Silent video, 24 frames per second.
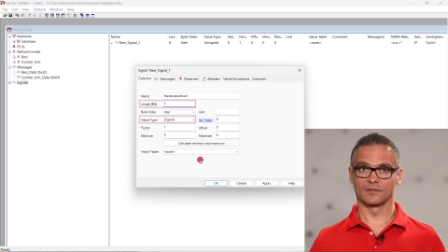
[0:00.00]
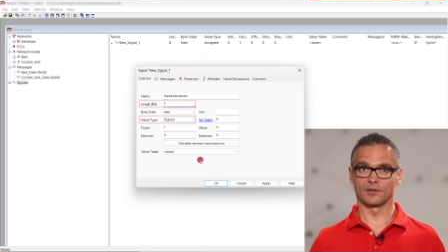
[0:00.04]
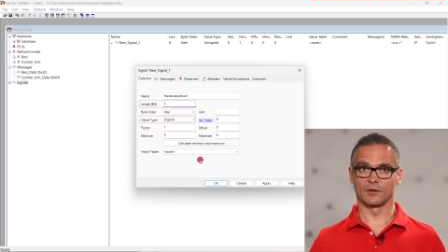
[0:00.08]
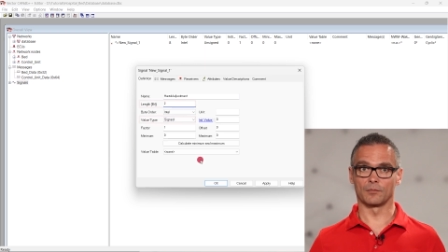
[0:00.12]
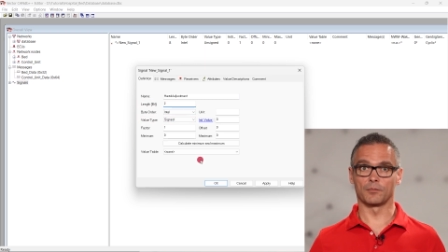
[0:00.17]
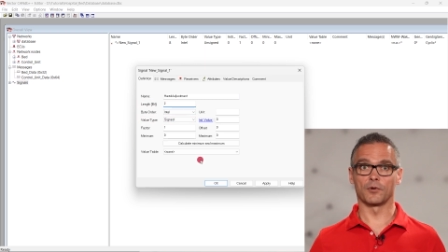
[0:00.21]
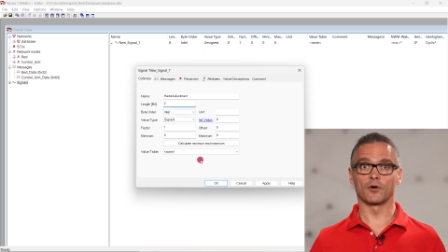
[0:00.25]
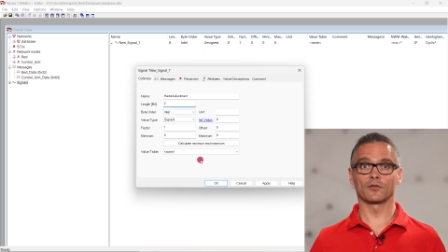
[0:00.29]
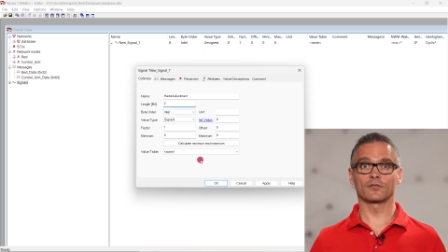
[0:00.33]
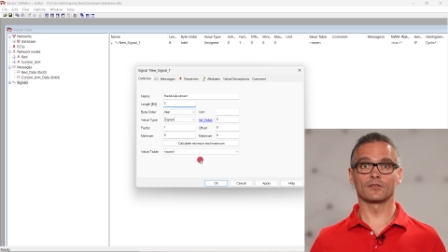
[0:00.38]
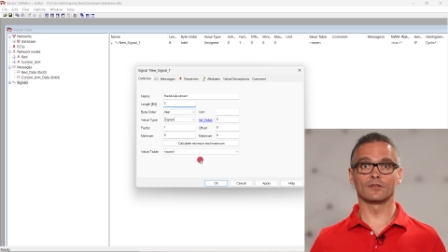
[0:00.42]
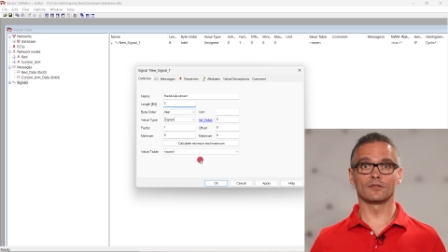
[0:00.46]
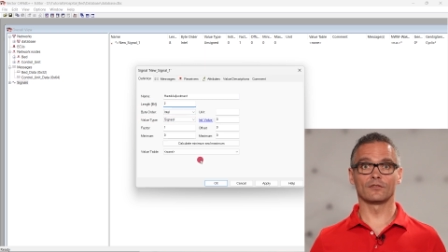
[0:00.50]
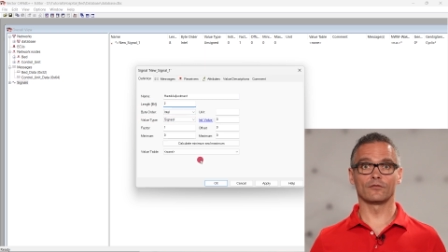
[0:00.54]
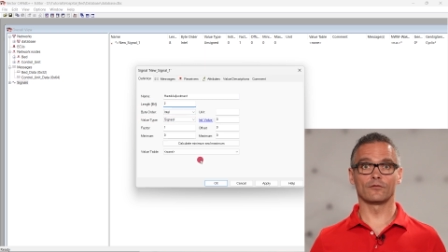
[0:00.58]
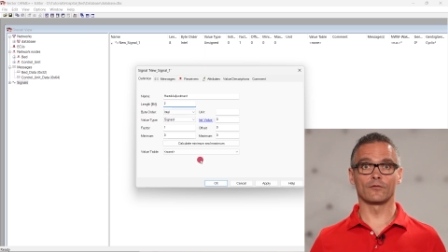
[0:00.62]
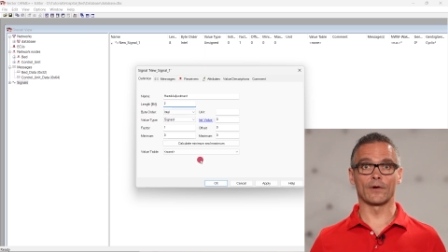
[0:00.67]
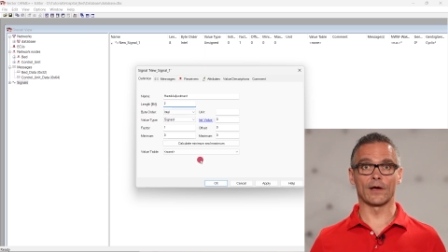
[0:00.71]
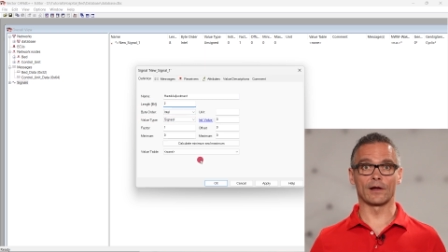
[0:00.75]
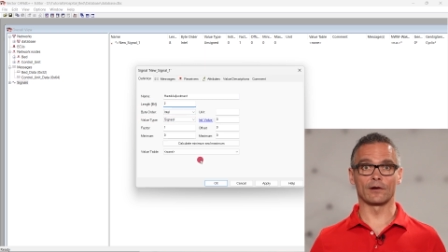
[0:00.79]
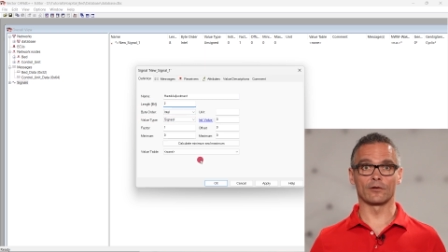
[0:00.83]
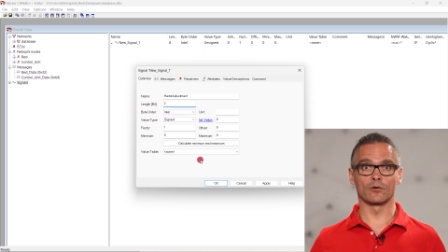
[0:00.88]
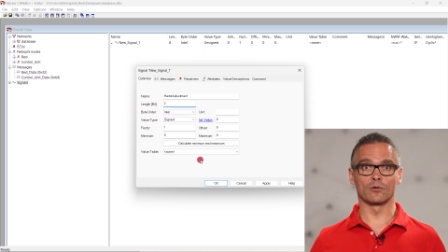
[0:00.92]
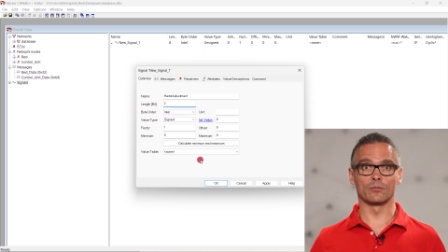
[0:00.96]
A positive
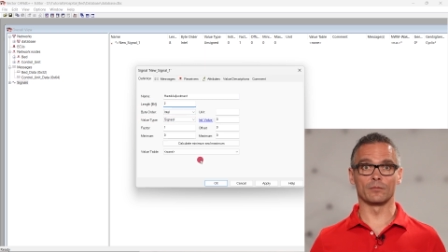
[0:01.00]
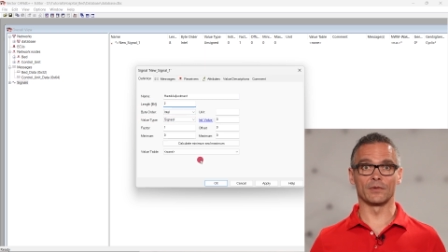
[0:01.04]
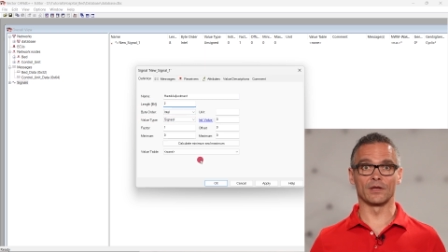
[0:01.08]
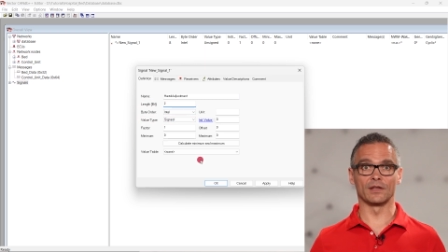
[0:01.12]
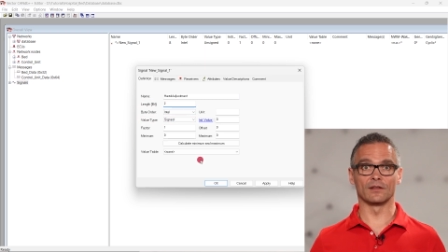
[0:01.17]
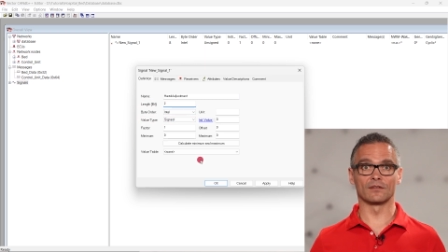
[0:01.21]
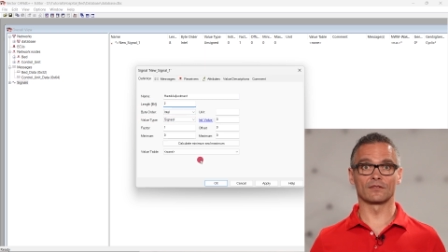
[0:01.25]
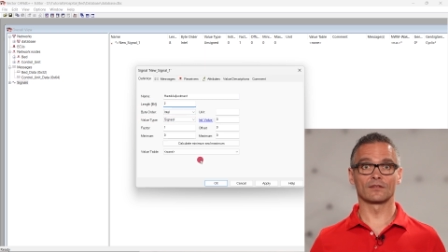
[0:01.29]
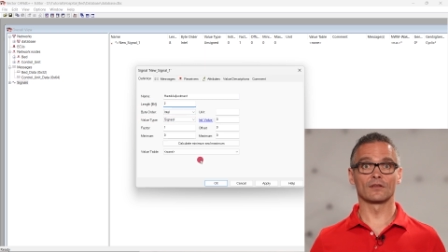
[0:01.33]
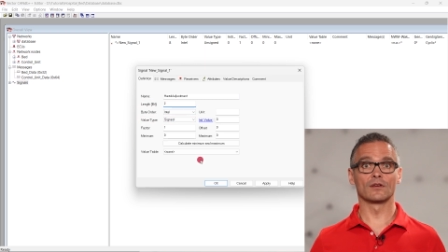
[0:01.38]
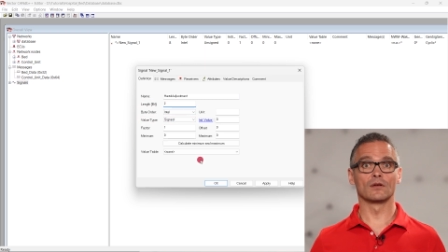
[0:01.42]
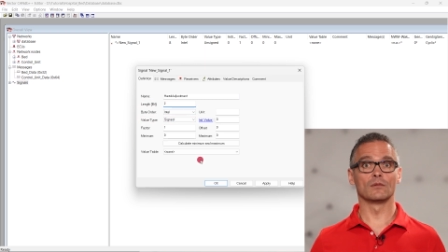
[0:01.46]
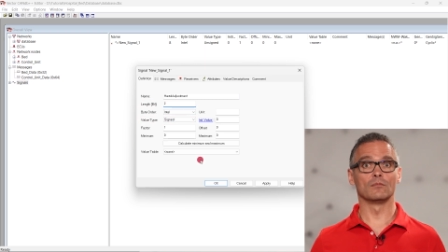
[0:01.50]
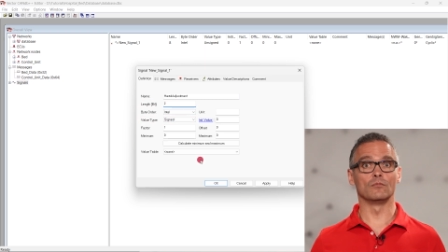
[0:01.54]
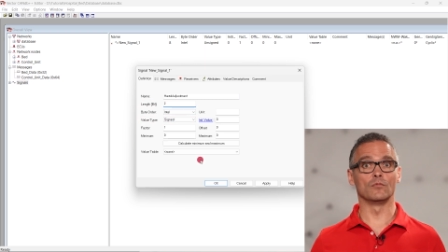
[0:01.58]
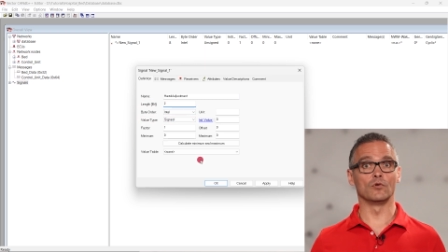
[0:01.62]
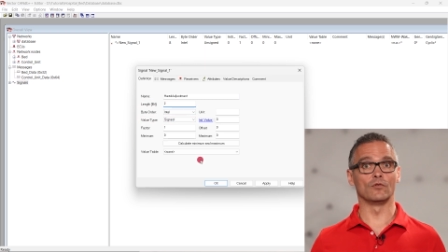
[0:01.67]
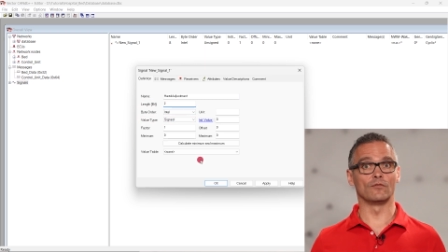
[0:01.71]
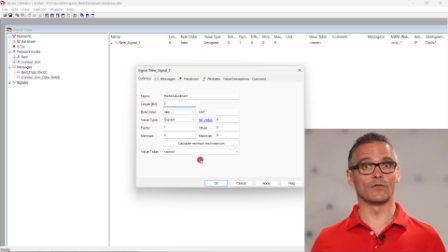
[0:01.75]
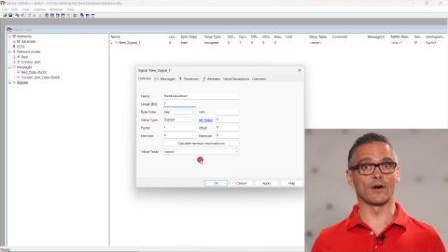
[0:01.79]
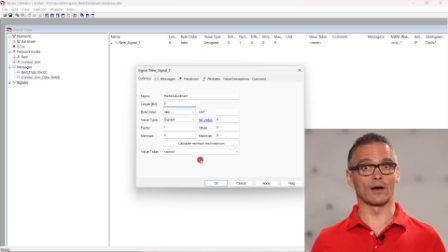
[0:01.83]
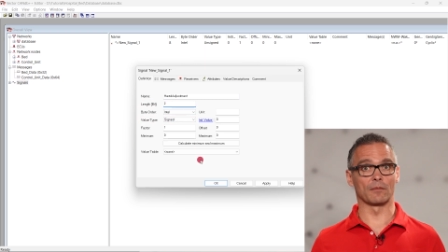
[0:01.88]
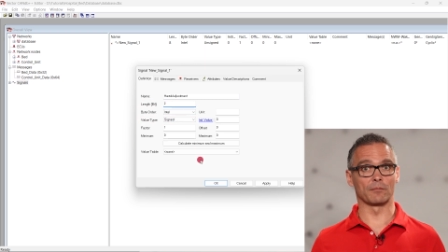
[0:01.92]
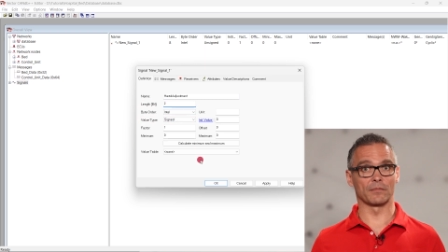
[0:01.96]
value means
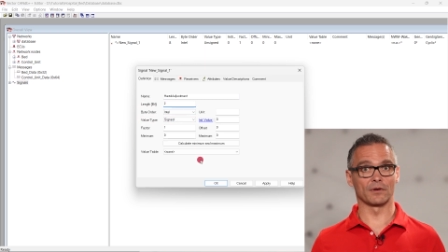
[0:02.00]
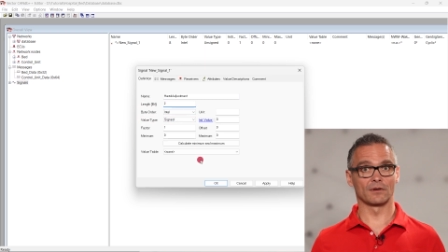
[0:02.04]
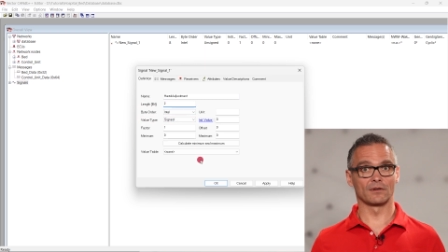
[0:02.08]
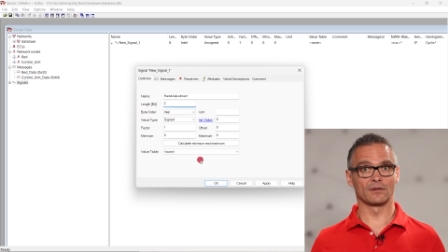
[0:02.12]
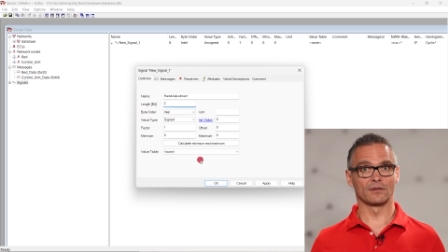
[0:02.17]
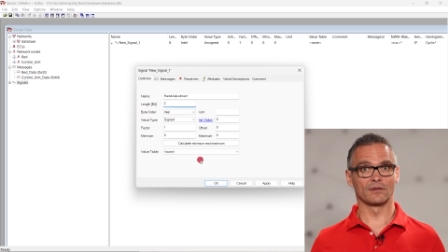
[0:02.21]
move up.